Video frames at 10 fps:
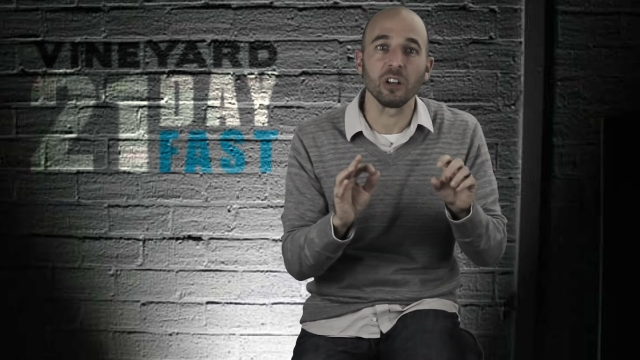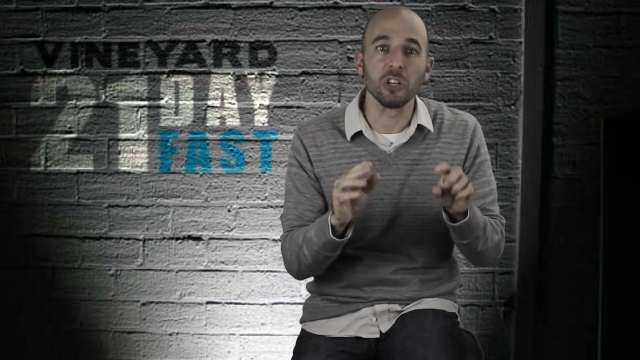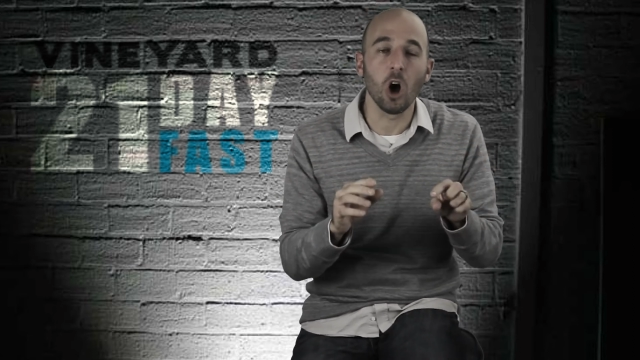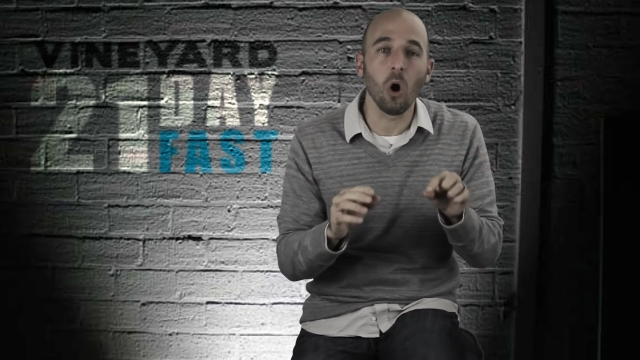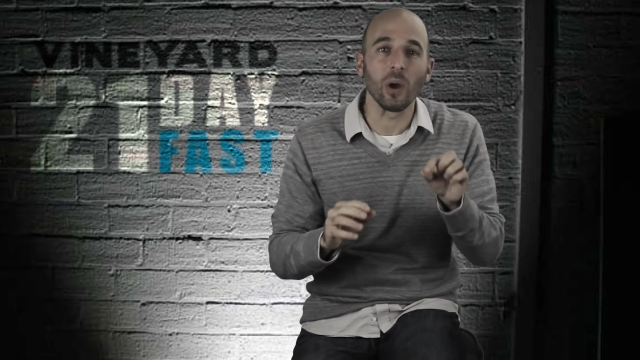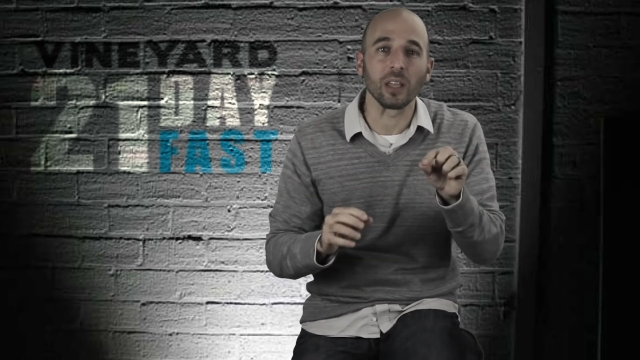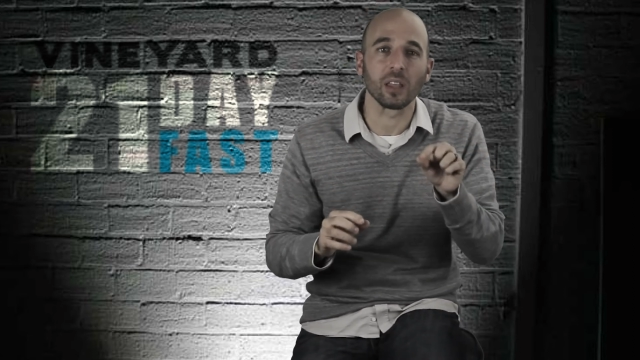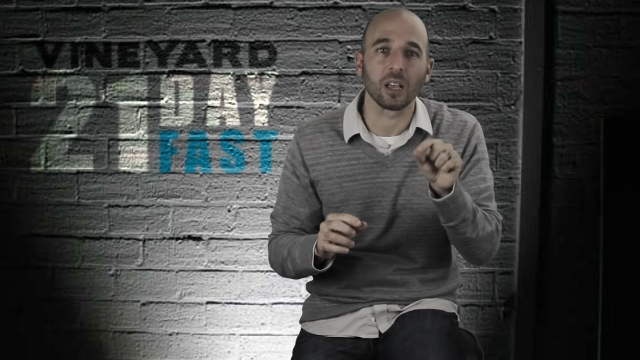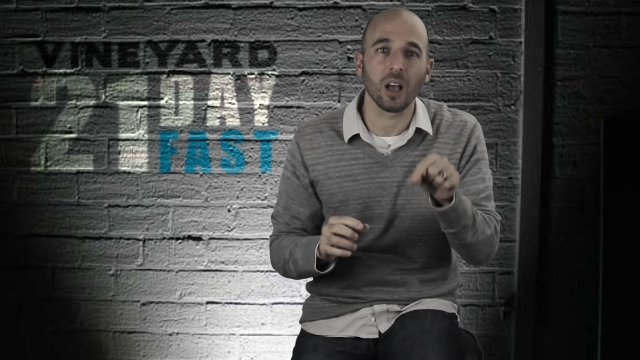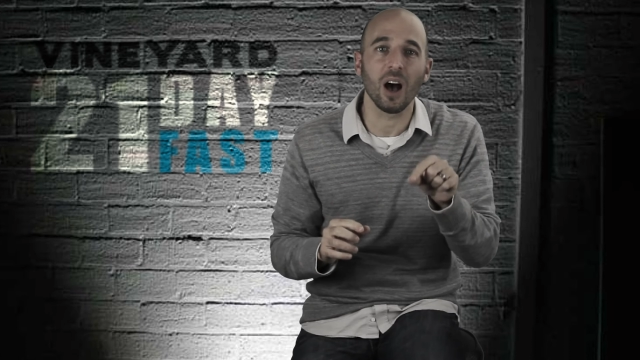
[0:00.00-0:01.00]
knowing
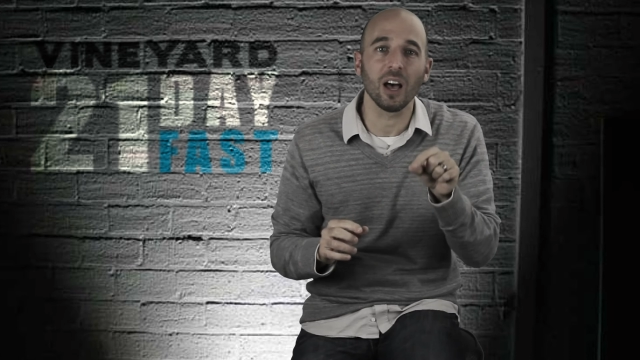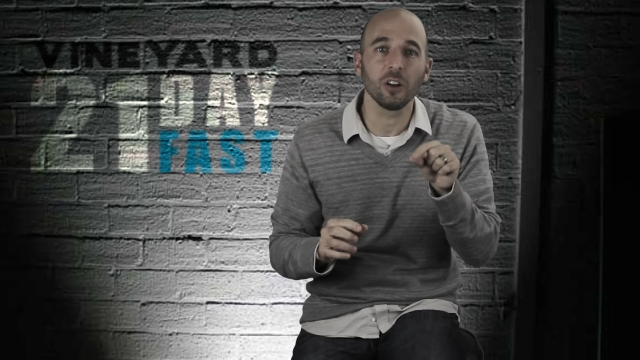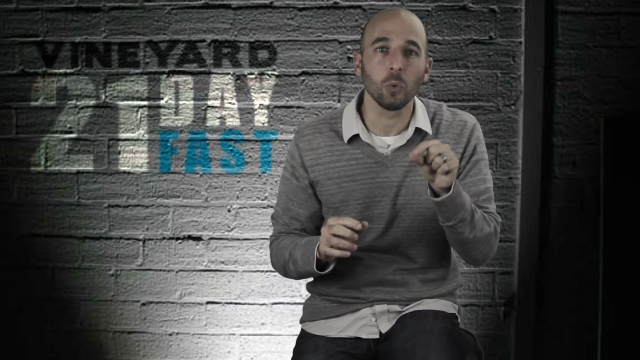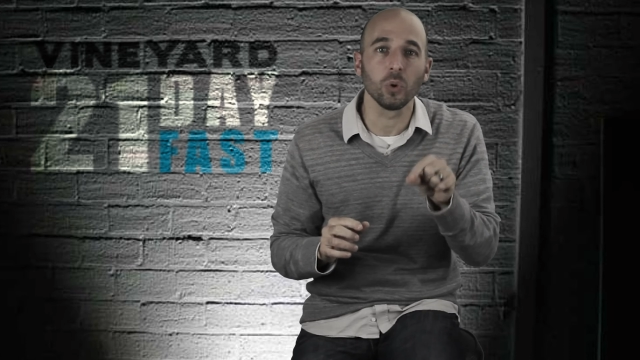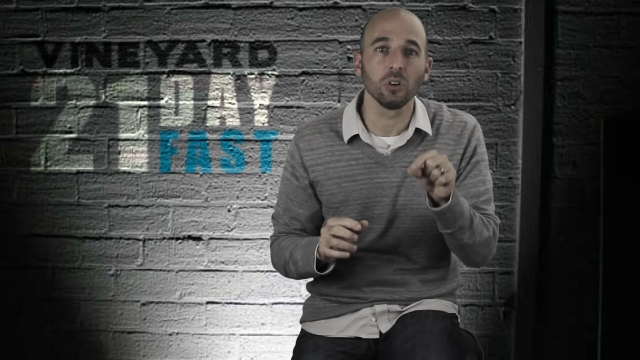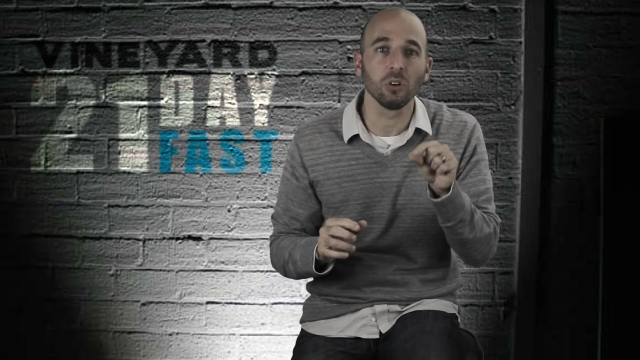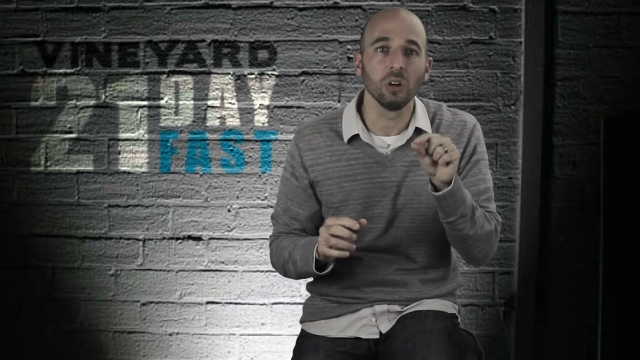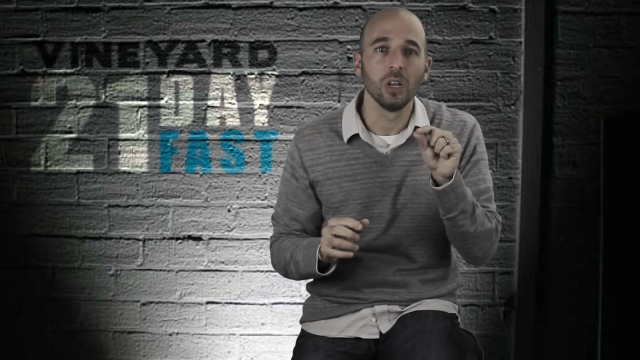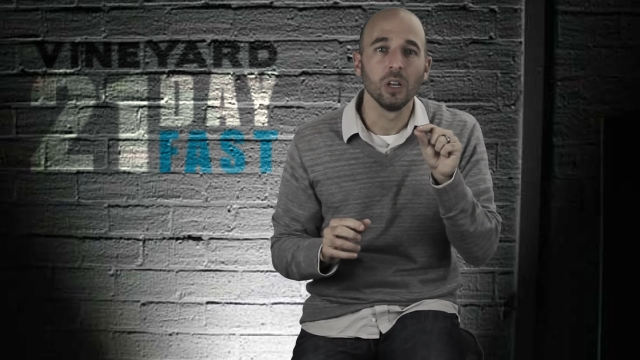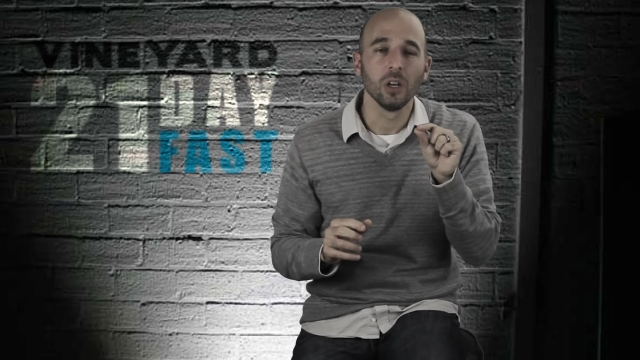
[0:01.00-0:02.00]
that God will
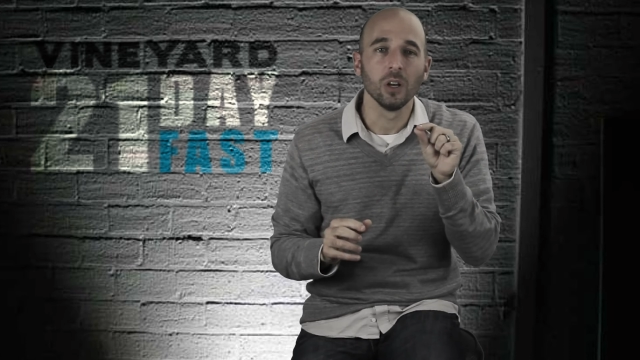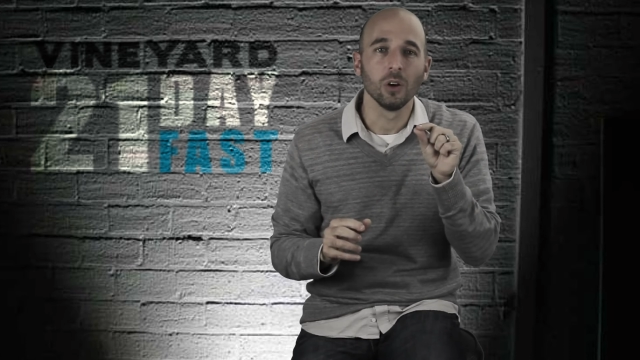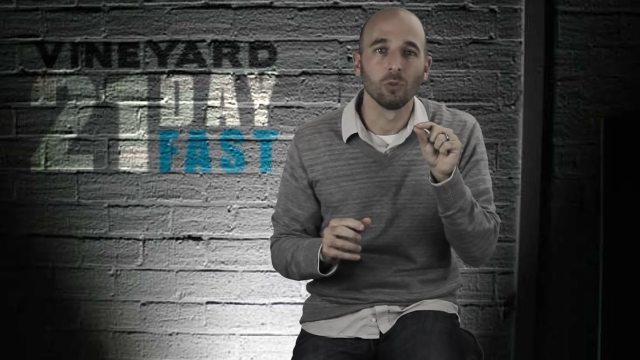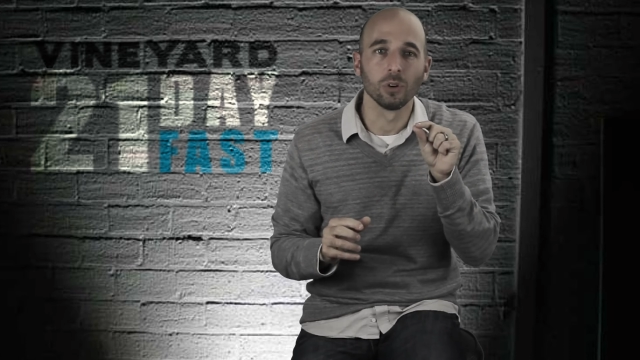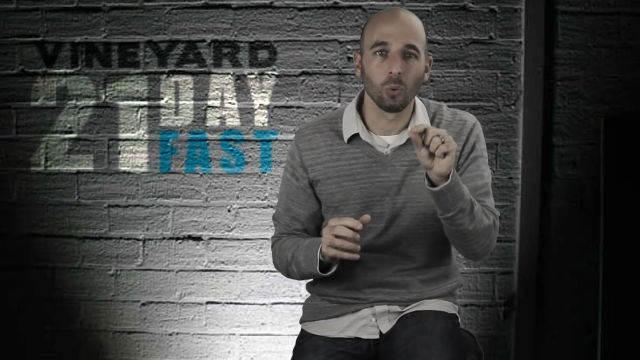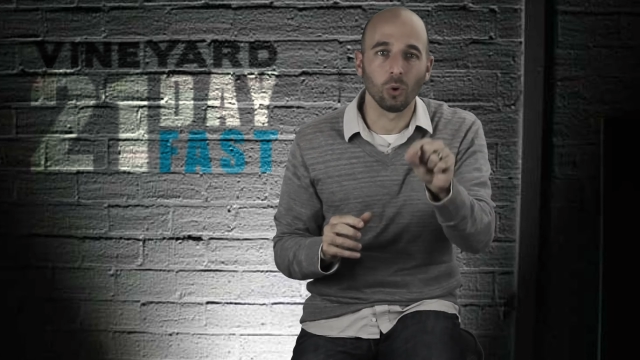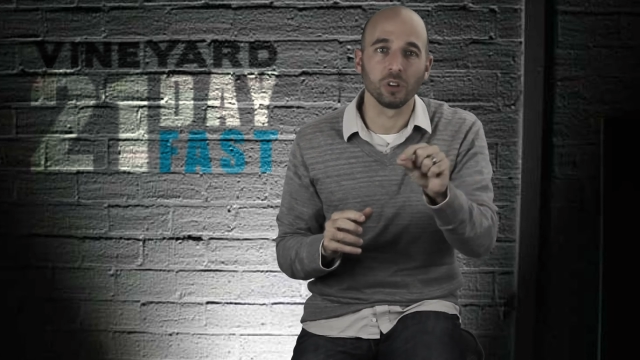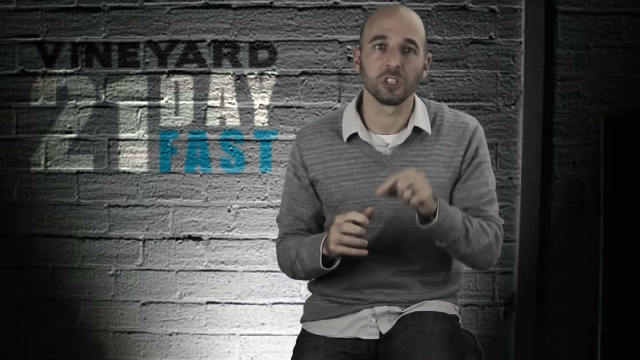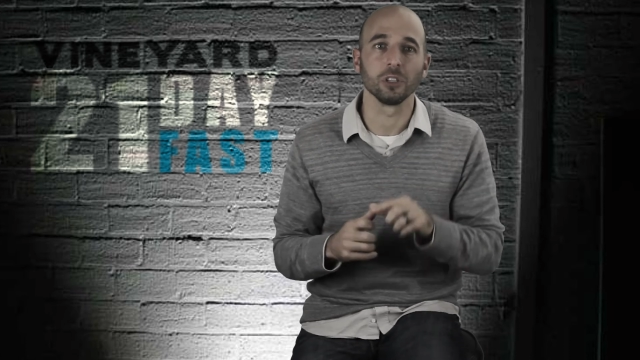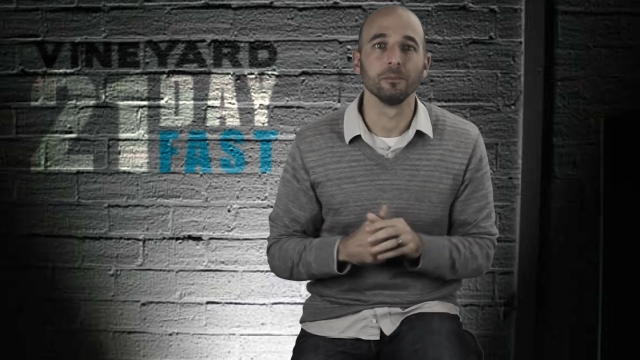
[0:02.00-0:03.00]

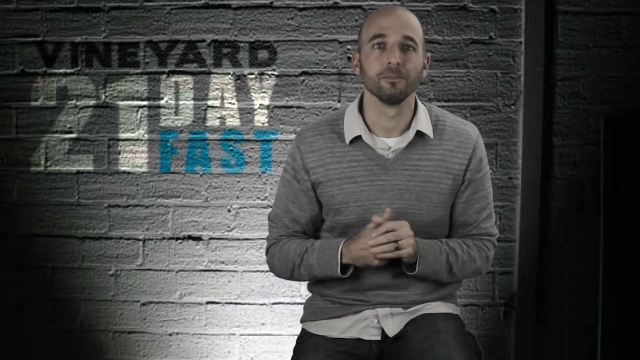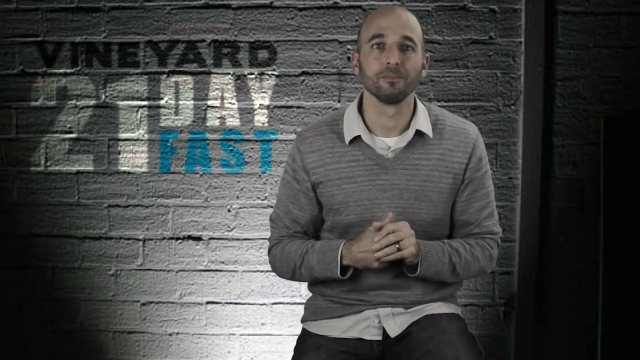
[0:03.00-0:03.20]
reward you.